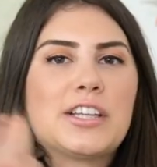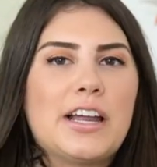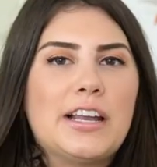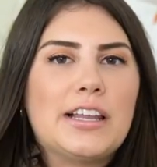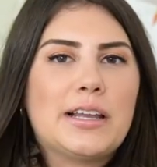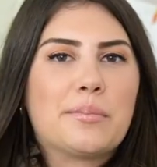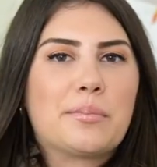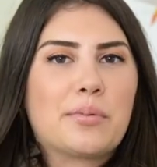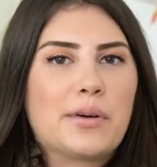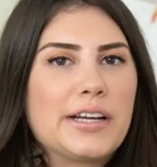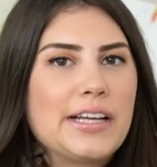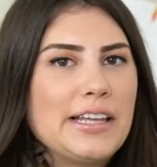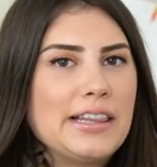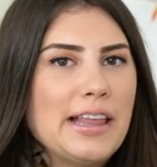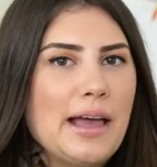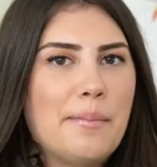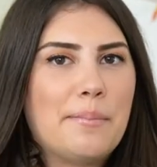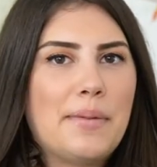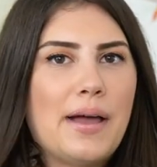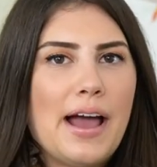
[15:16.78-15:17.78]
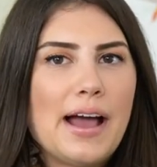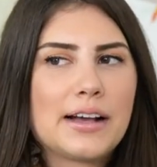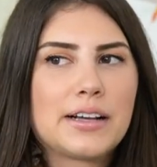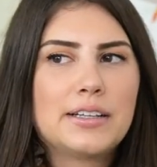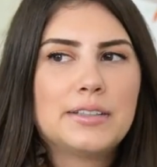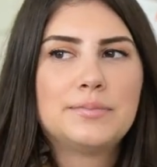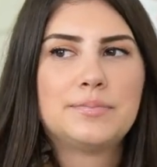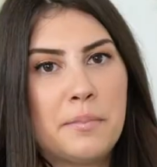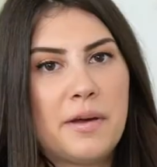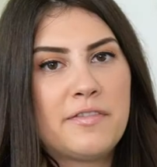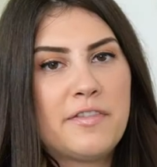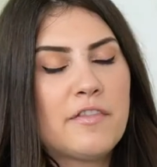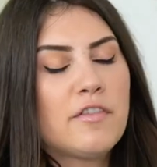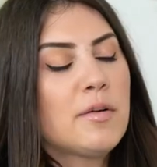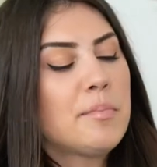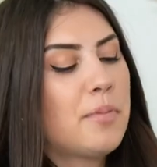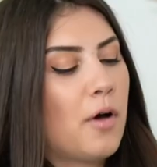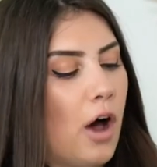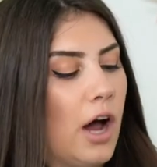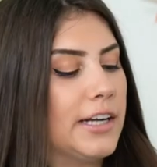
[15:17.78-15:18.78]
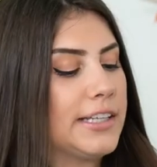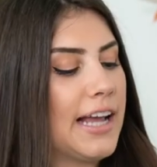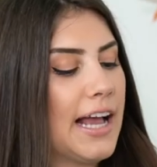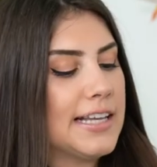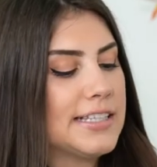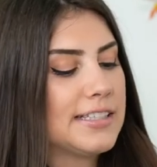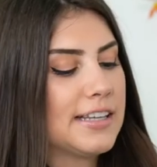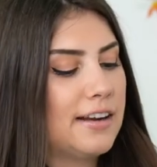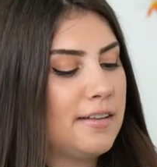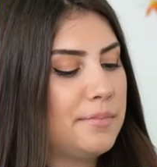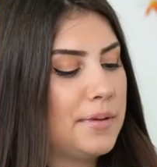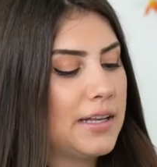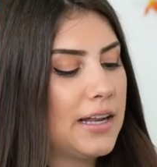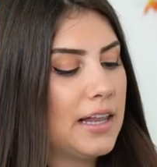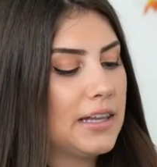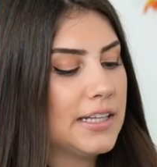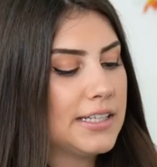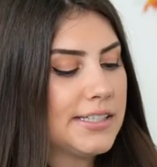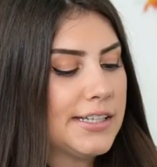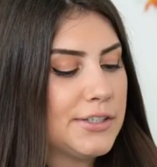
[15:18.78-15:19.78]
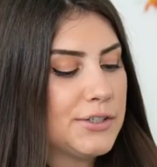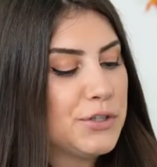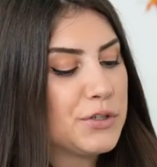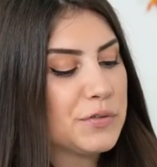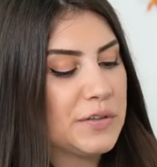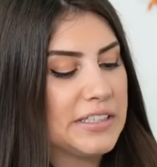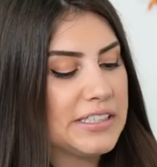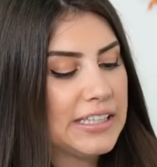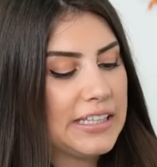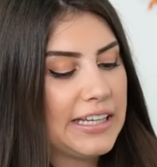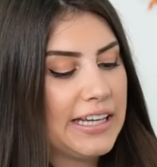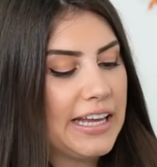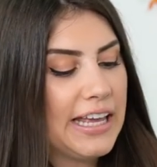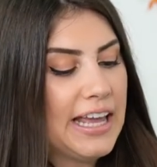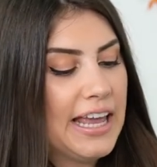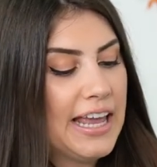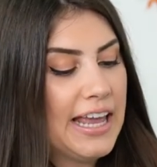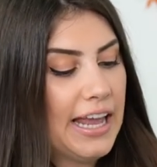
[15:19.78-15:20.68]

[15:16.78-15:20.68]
kind of like bringing that back. My favorite podcast that I've been listening to recently